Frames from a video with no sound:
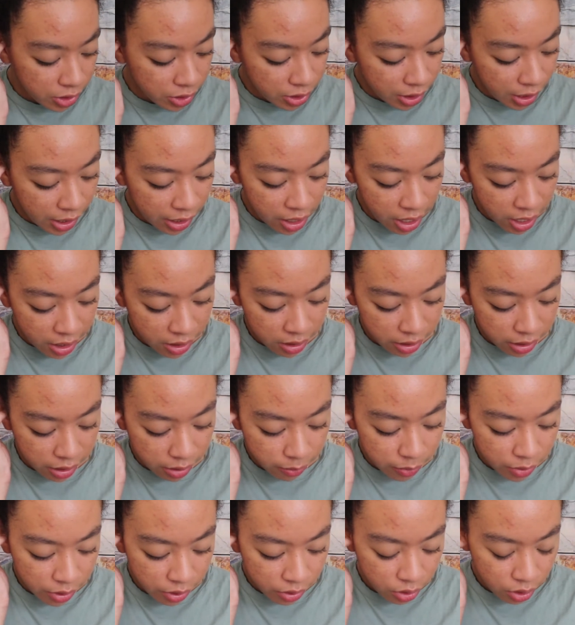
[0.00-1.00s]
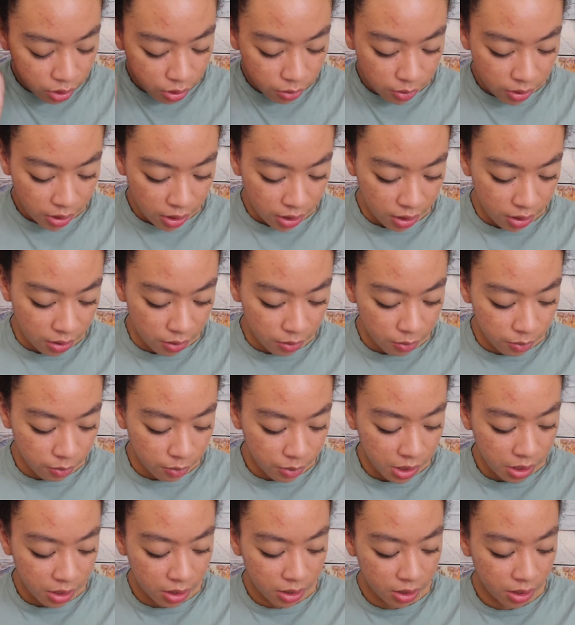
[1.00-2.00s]
shade I think I'm going to go in
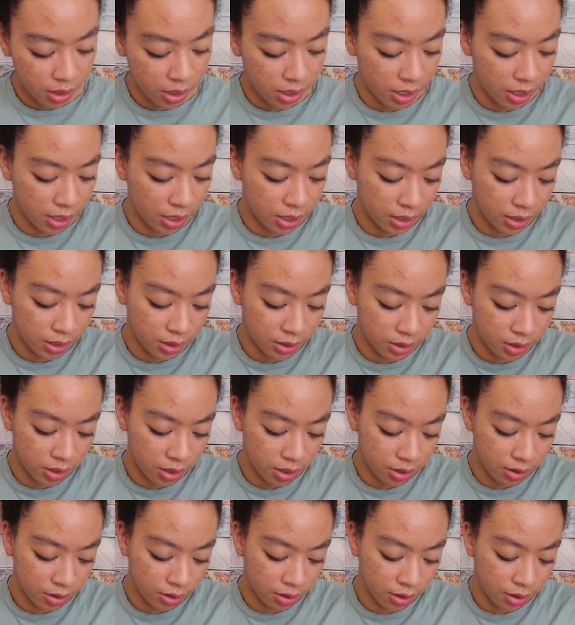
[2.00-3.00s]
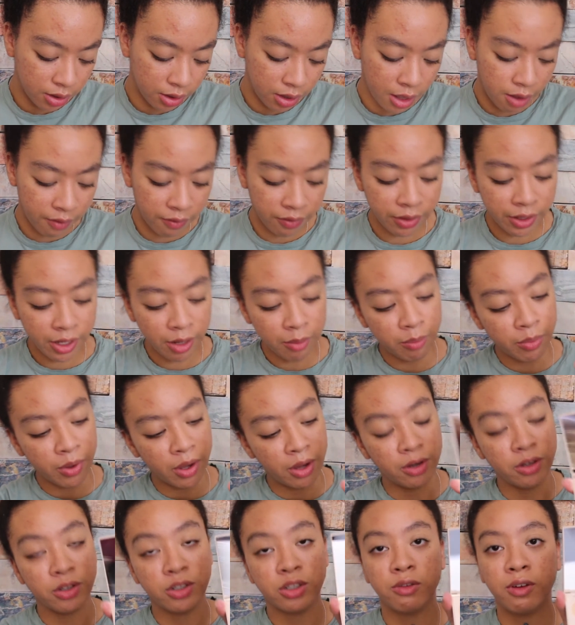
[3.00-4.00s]
with is Lovely
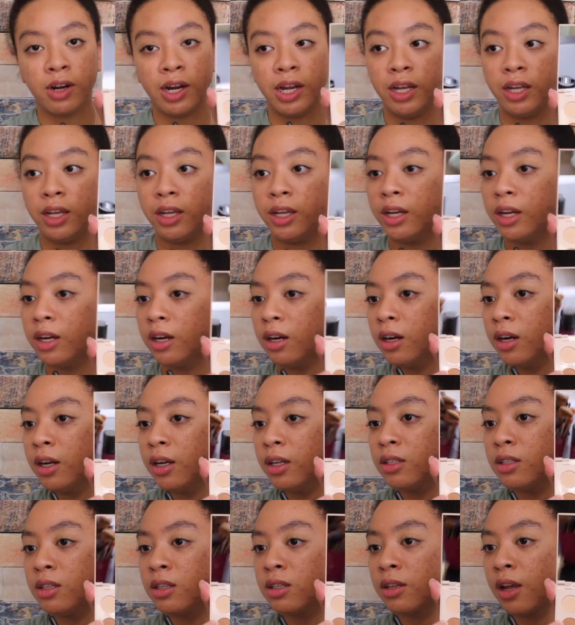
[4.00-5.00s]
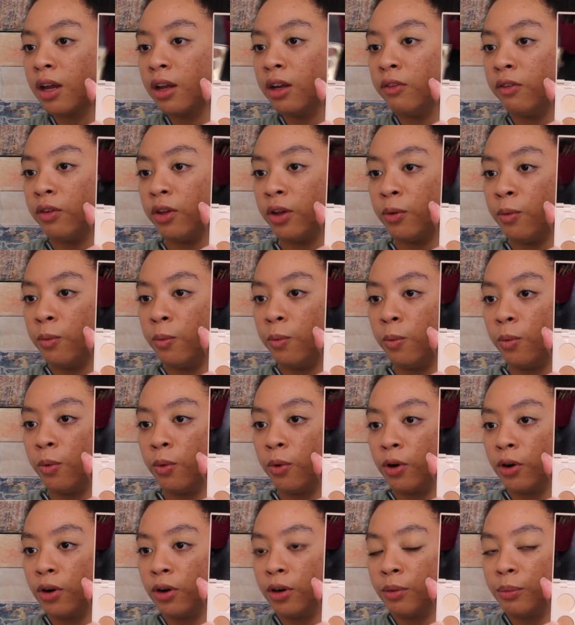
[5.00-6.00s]
Bunch right here. It's this kind of like
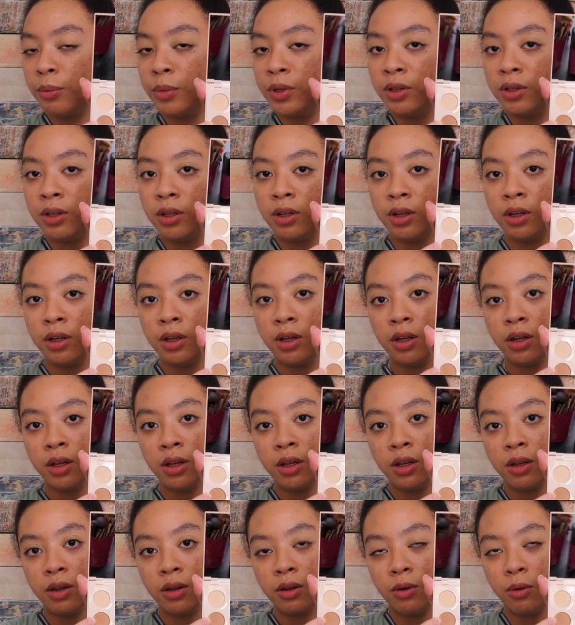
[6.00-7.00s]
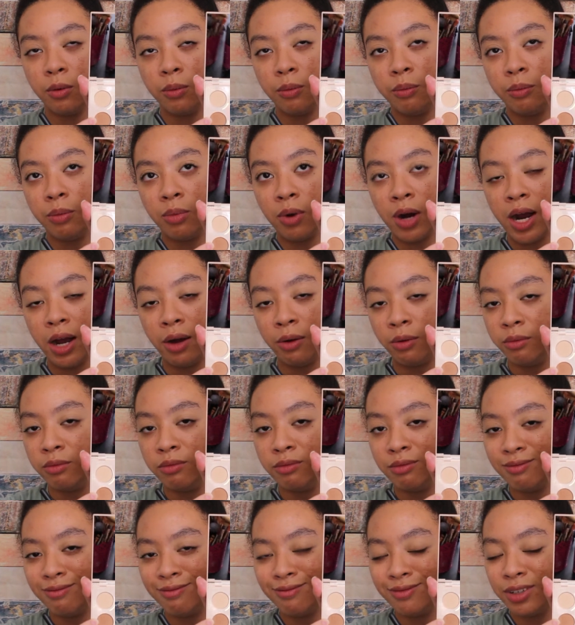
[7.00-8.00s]
warm
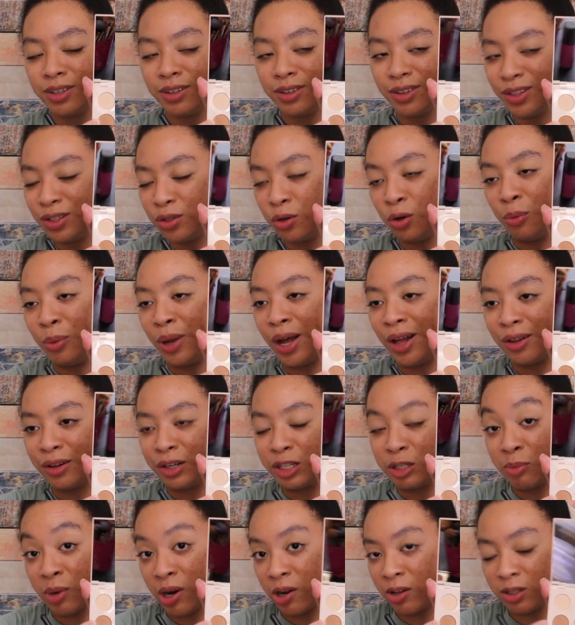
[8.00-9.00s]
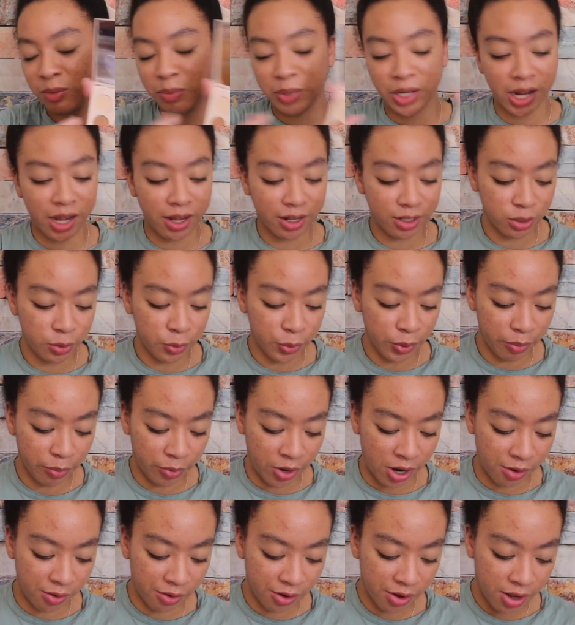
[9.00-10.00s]
brown. This whole palette is browns, but yeah, it's a warm
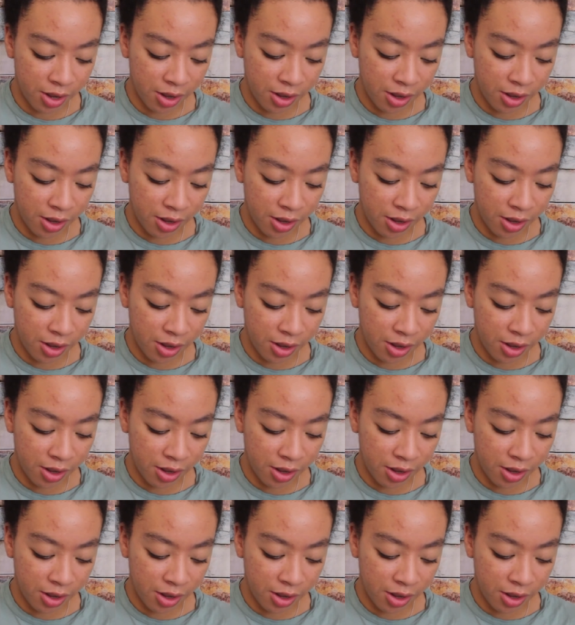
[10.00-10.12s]
brown.